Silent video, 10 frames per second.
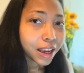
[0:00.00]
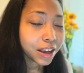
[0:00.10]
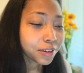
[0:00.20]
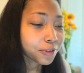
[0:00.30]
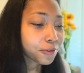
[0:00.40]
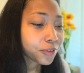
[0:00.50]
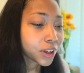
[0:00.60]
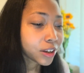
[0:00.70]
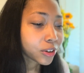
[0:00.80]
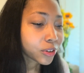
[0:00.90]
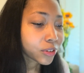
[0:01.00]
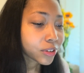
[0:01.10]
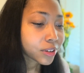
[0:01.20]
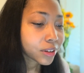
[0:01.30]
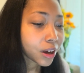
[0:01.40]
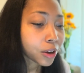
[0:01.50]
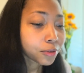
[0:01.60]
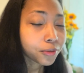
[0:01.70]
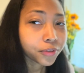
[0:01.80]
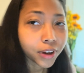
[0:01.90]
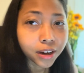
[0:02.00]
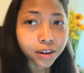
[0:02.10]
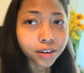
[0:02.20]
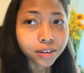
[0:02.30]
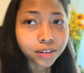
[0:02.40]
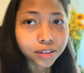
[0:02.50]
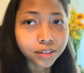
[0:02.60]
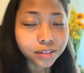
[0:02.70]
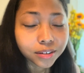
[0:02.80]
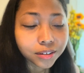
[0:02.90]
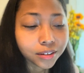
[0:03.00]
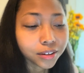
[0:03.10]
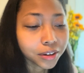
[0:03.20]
It feels unfair, you